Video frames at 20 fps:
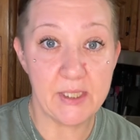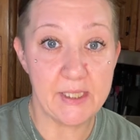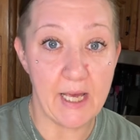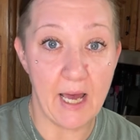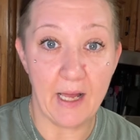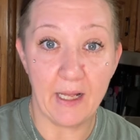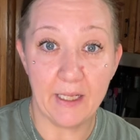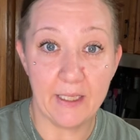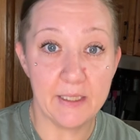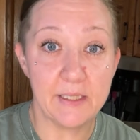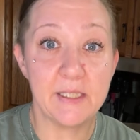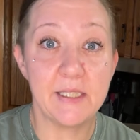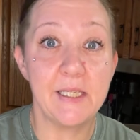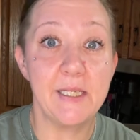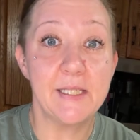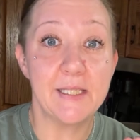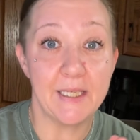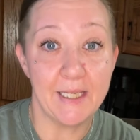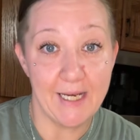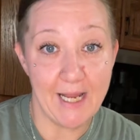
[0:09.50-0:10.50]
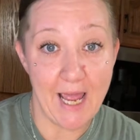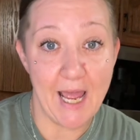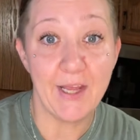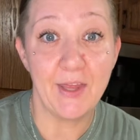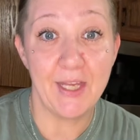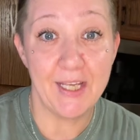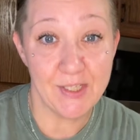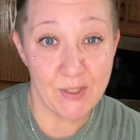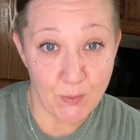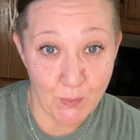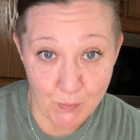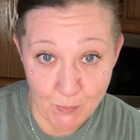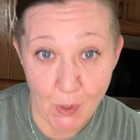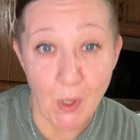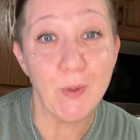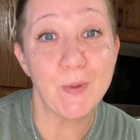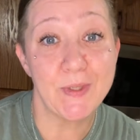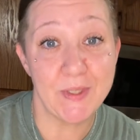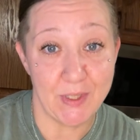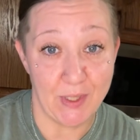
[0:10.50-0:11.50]
salad season, and this
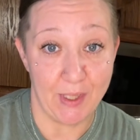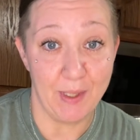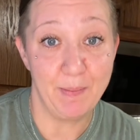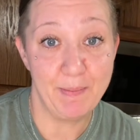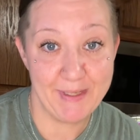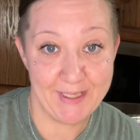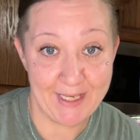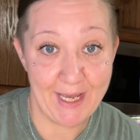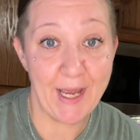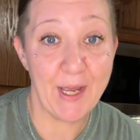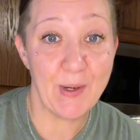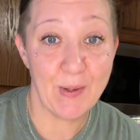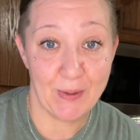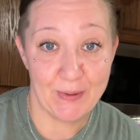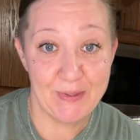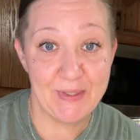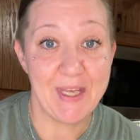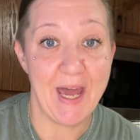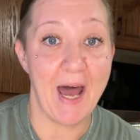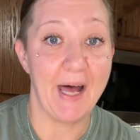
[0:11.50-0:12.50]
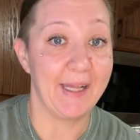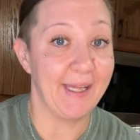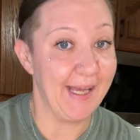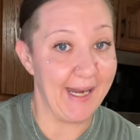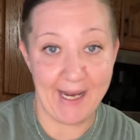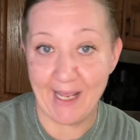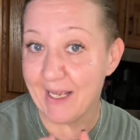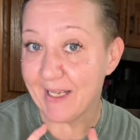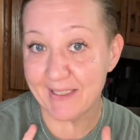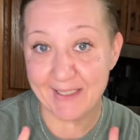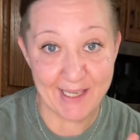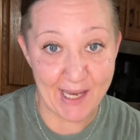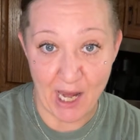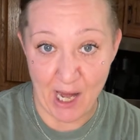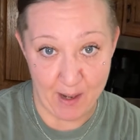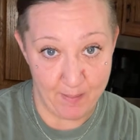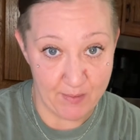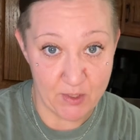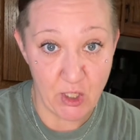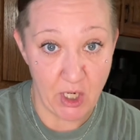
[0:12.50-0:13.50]
roasted potato salad is a
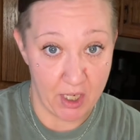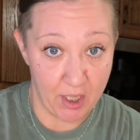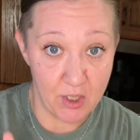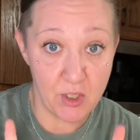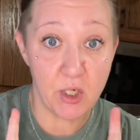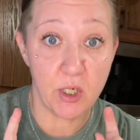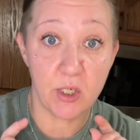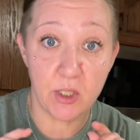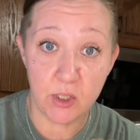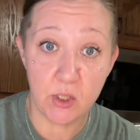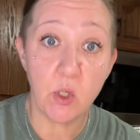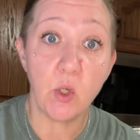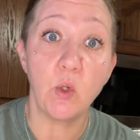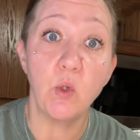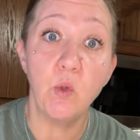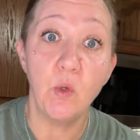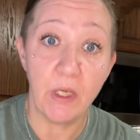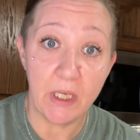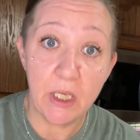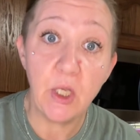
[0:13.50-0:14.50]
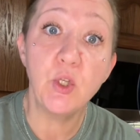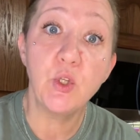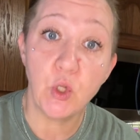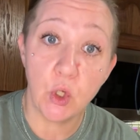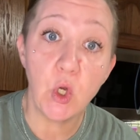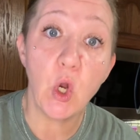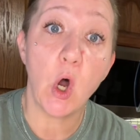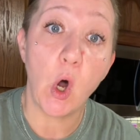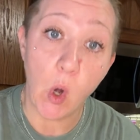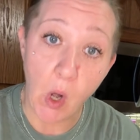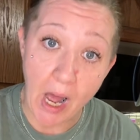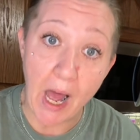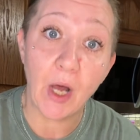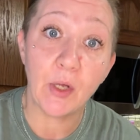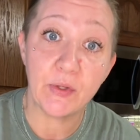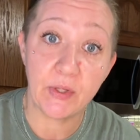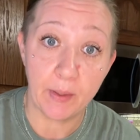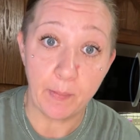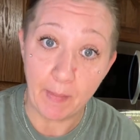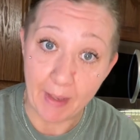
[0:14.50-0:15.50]
game changer. So you need to know how
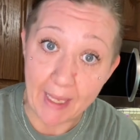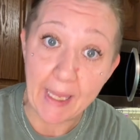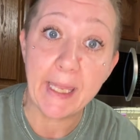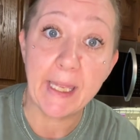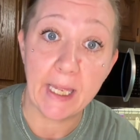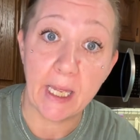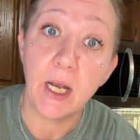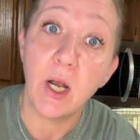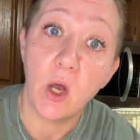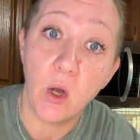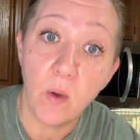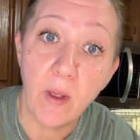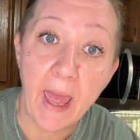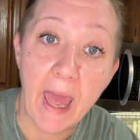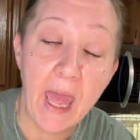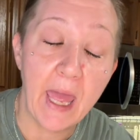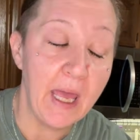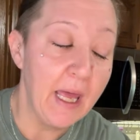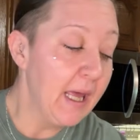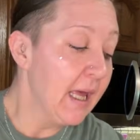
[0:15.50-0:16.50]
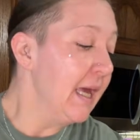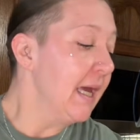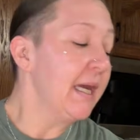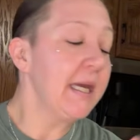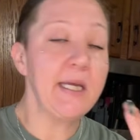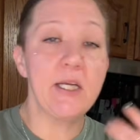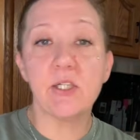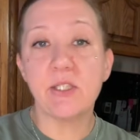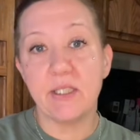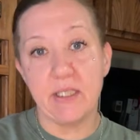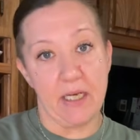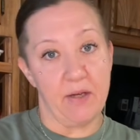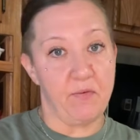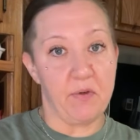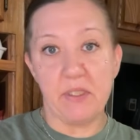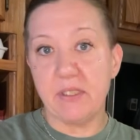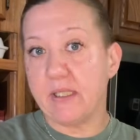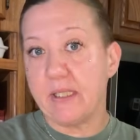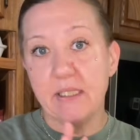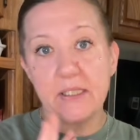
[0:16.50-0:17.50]
to make it, okay? Here's the
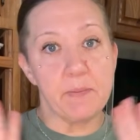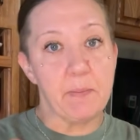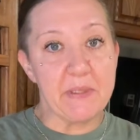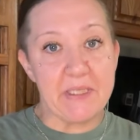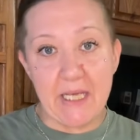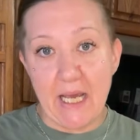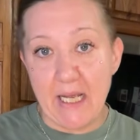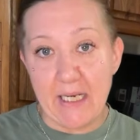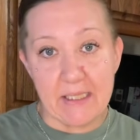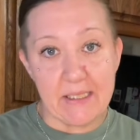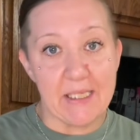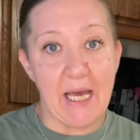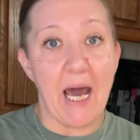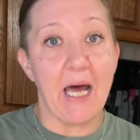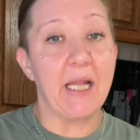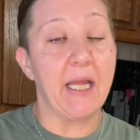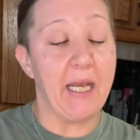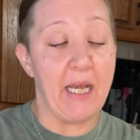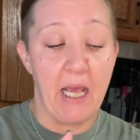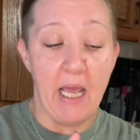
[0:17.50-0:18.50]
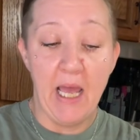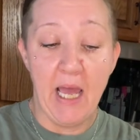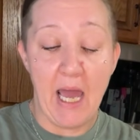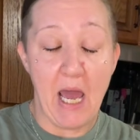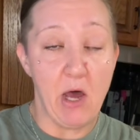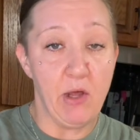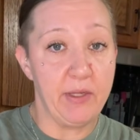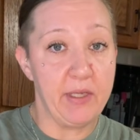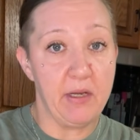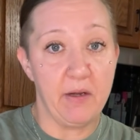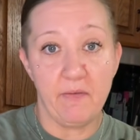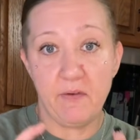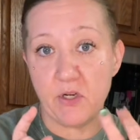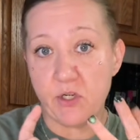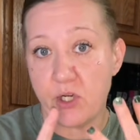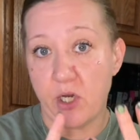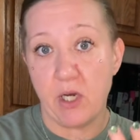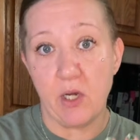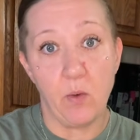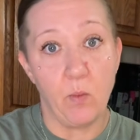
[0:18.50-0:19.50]
difference. It's potato salad, healthier
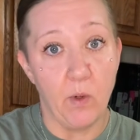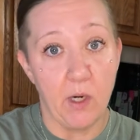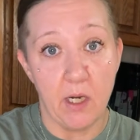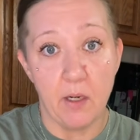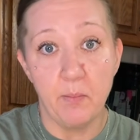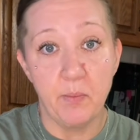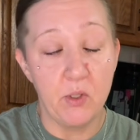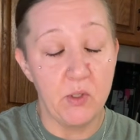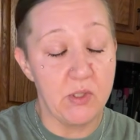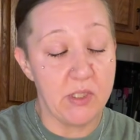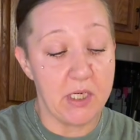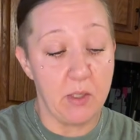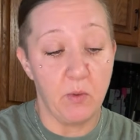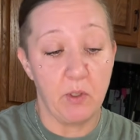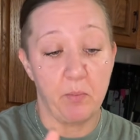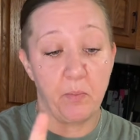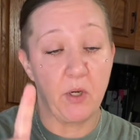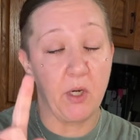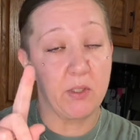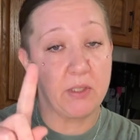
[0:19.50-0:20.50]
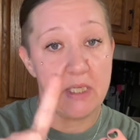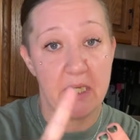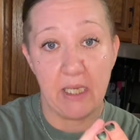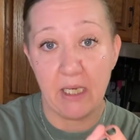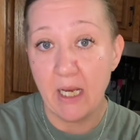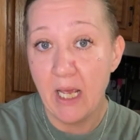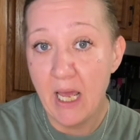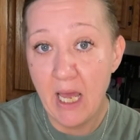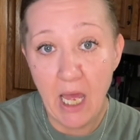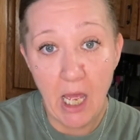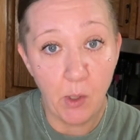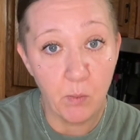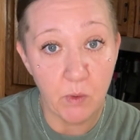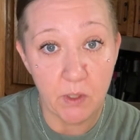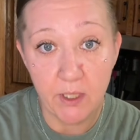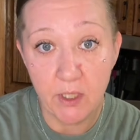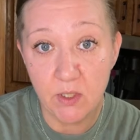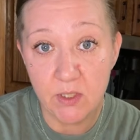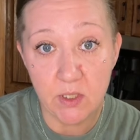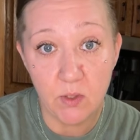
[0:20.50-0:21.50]
version. We're gonna boost it with protein, and
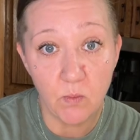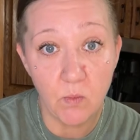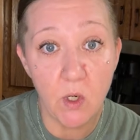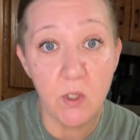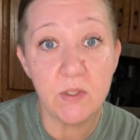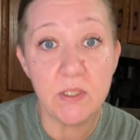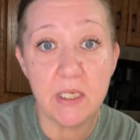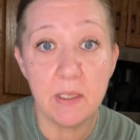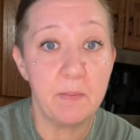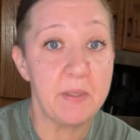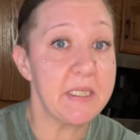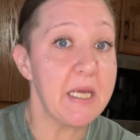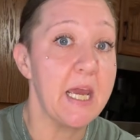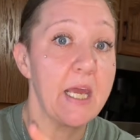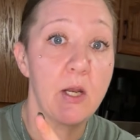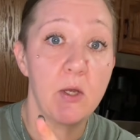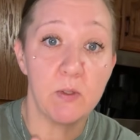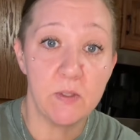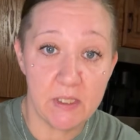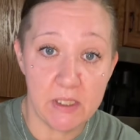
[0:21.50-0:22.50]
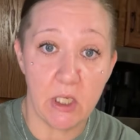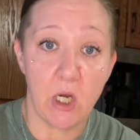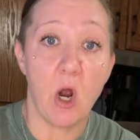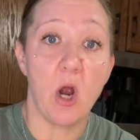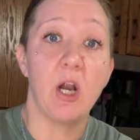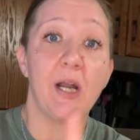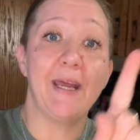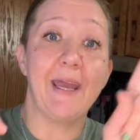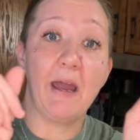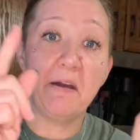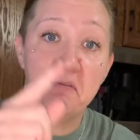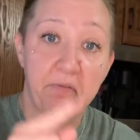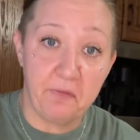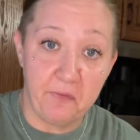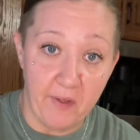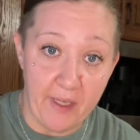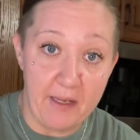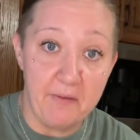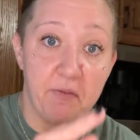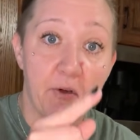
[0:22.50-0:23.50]
we're using roasted potatoes that already have
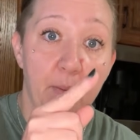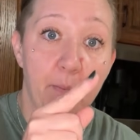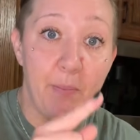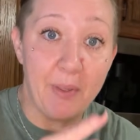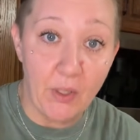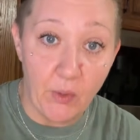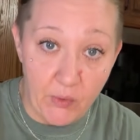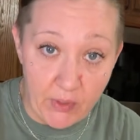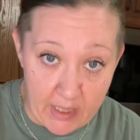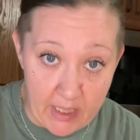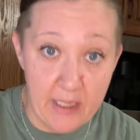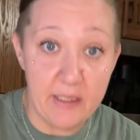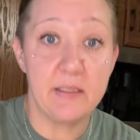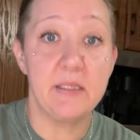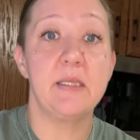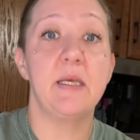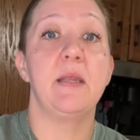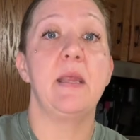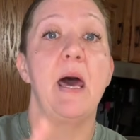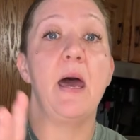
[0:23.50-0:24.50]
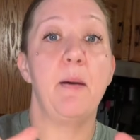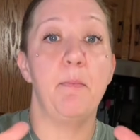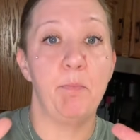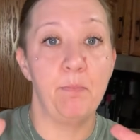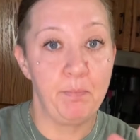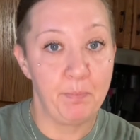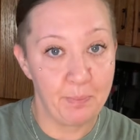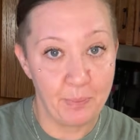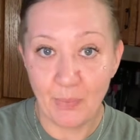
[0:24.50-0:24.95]
flavor built into them